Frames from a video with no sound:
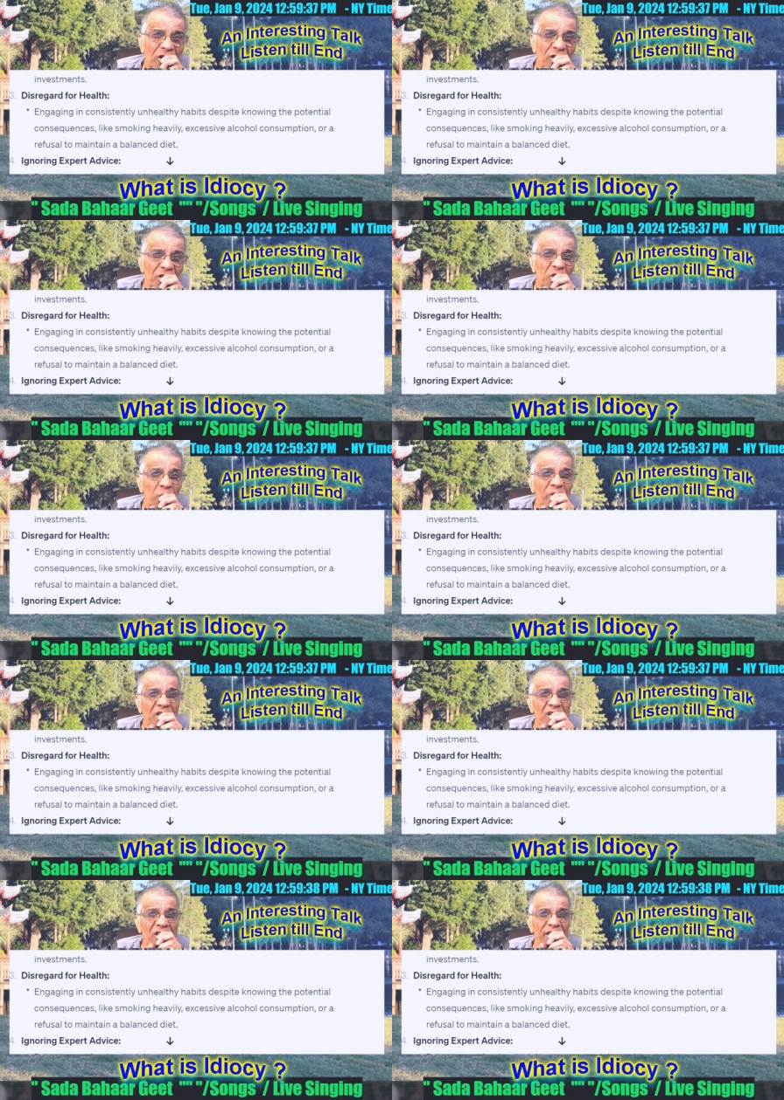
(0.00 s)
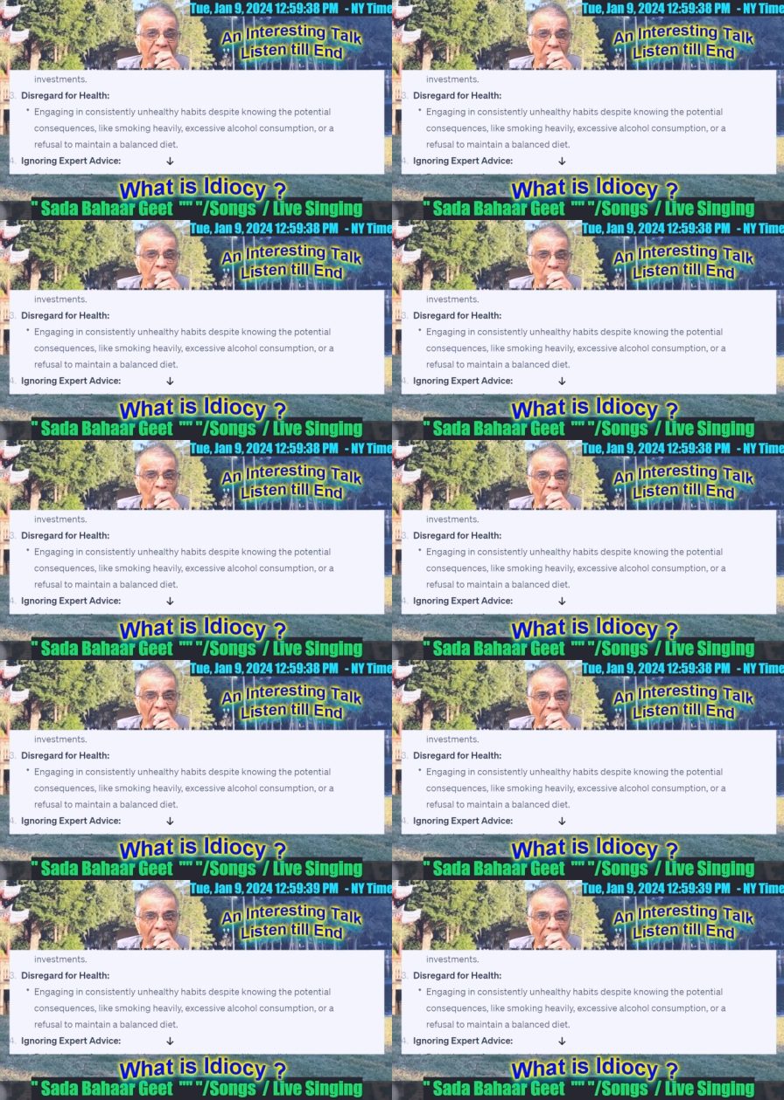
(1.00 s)
consequences like
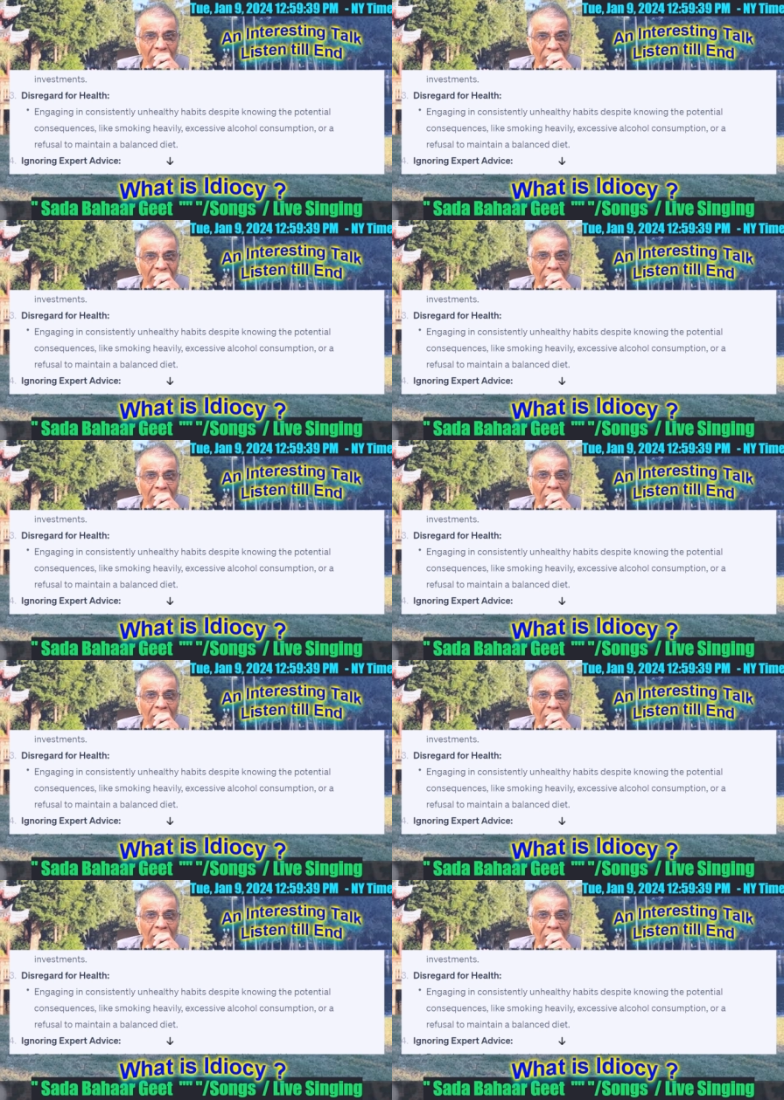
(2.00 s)
smoking heavily,